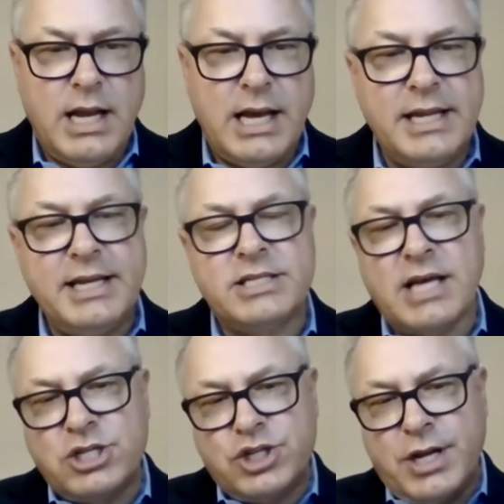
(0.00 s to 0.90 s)
And it is,
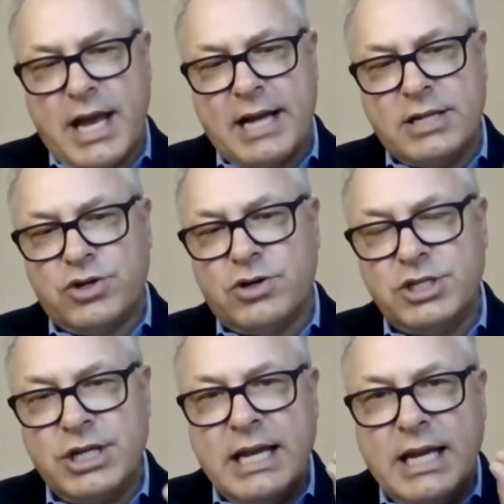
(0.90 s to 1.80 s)
I should add,
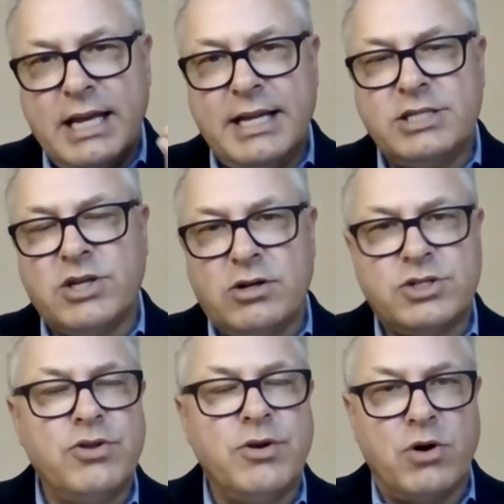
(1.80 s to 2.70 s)
George, it is
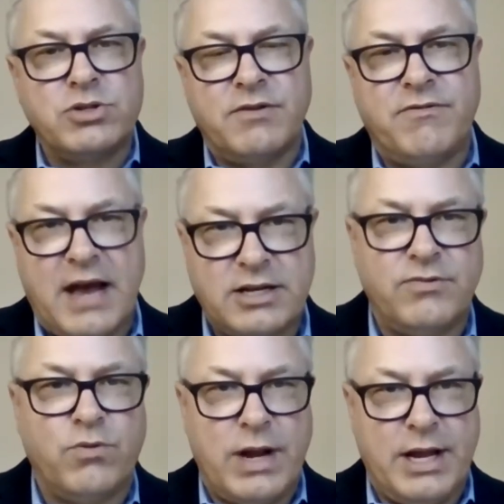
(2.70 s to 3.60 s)
also the most
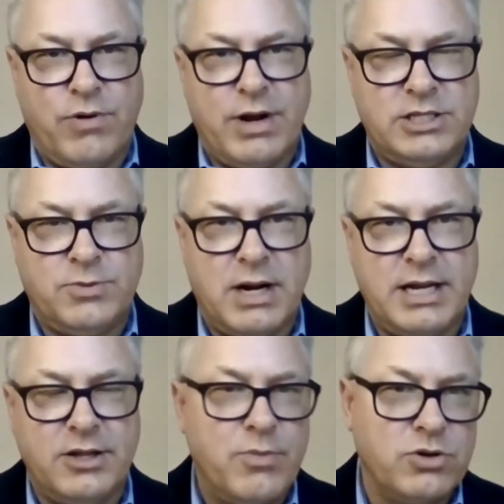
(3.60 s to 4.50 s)
effective way to raise
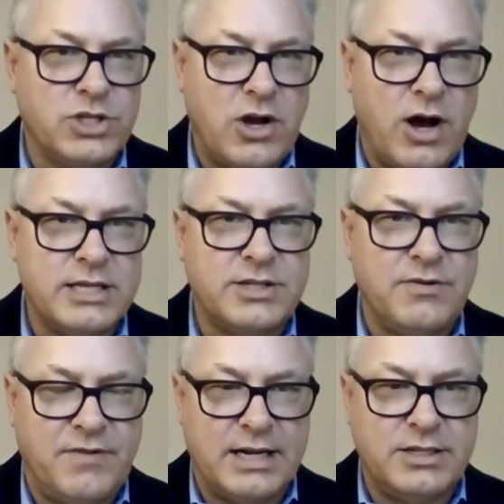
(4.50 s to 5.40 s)
money the most cost
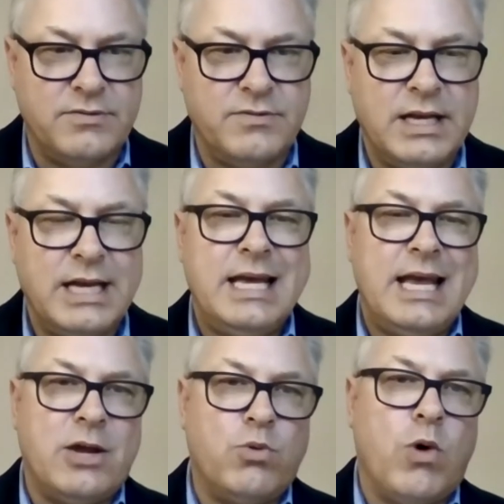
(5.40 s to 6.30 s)
effective.
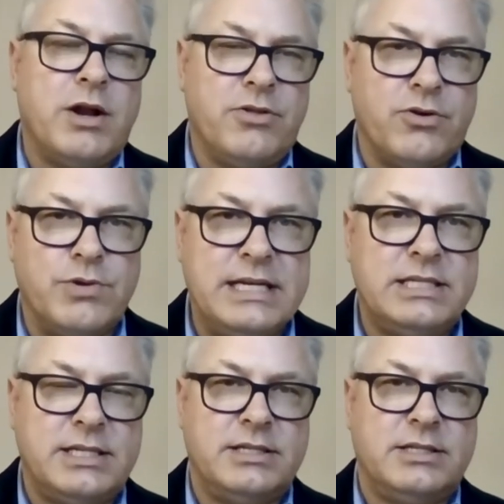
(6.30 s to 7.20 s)
And one of the
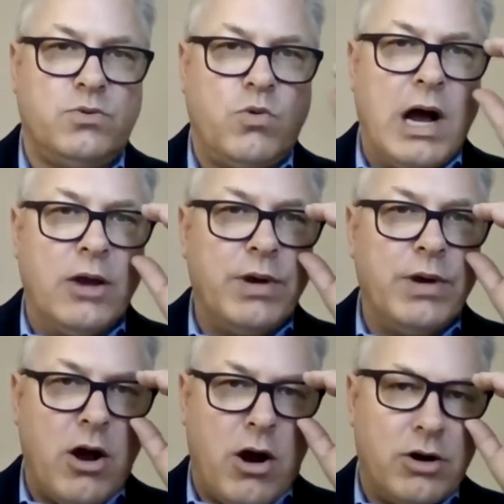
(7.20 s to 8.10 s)
reasons why
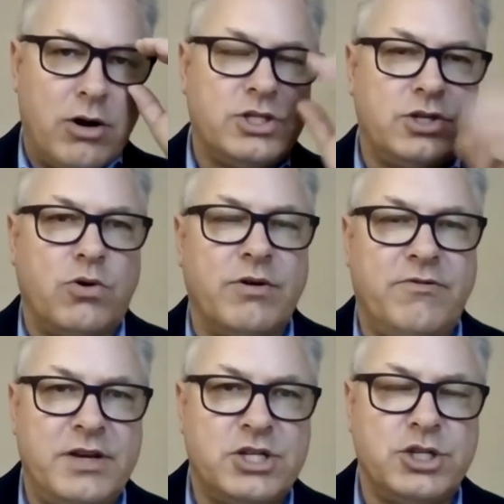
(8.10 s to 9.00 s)
we are so
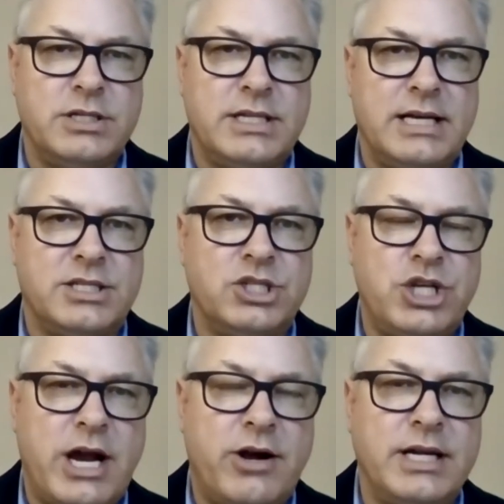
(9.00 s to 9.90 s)
efficient as a
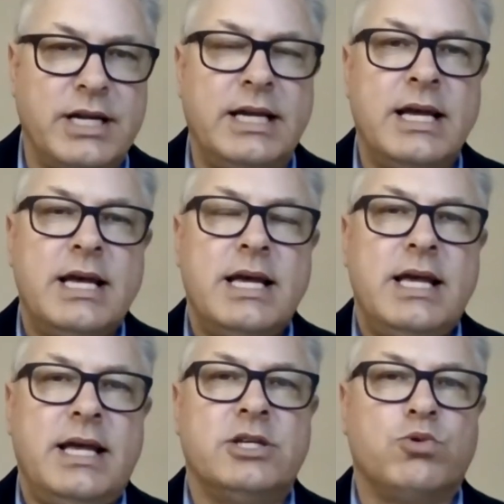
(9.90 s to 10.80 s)
charity
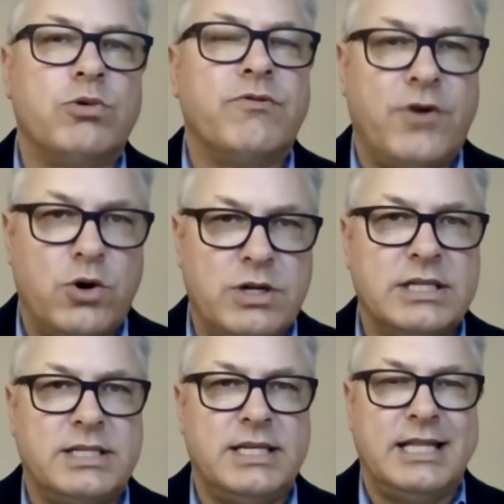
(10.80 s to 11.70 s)
is we're
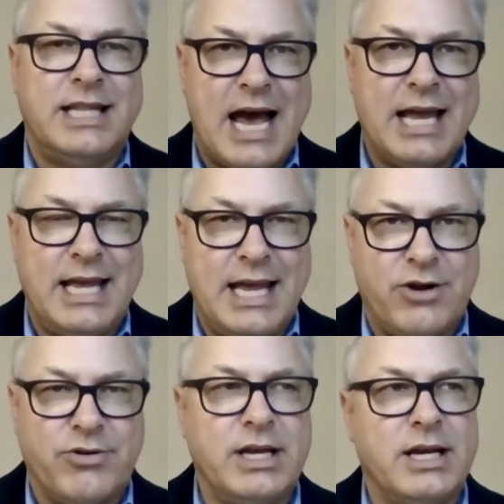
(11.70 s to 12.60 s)
focused in that
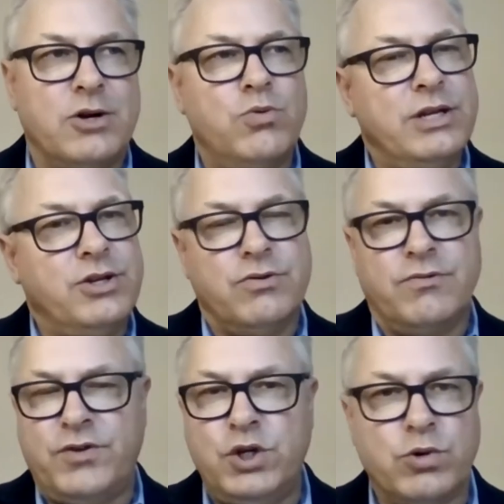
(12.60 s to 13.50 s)
area. We do
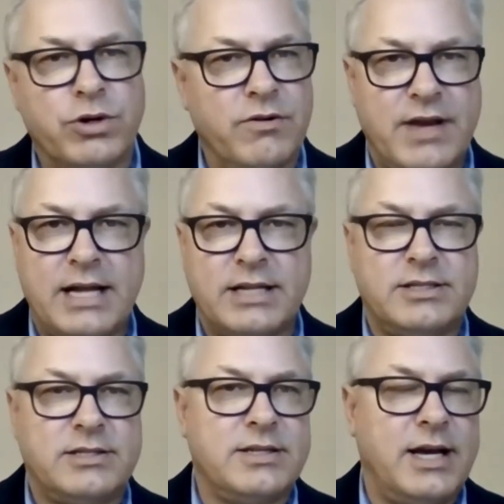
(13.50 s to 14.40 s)
fewer
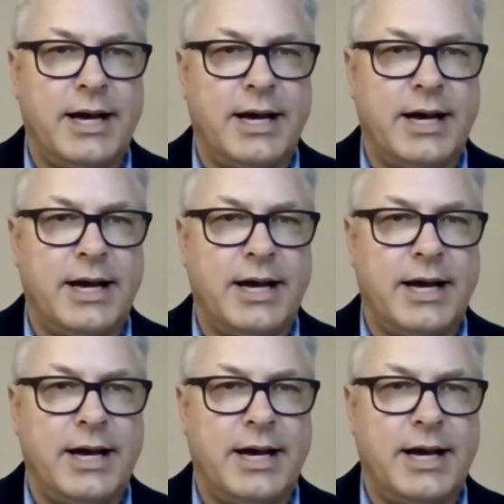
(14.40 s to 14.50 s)
events.